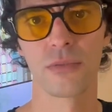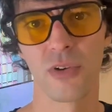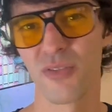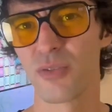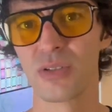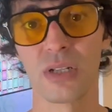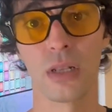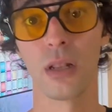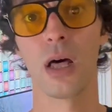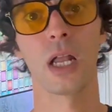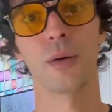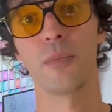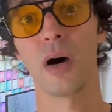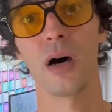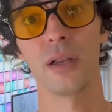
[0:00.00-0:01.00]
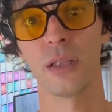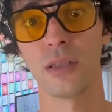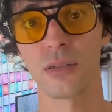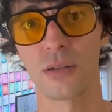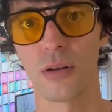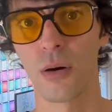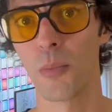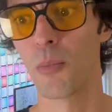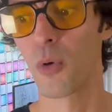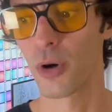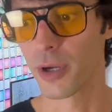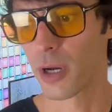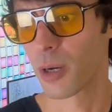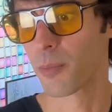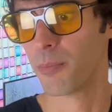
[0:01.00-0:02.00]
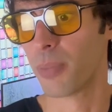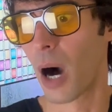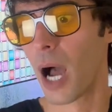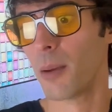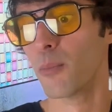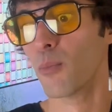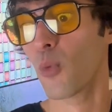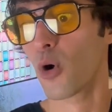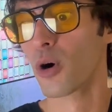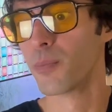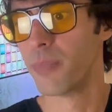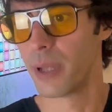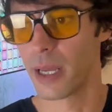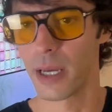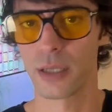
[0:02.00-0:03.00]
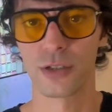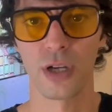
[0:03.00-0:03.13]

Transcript: What if there's a lot of bodies? You know, more you gotta buy more picks,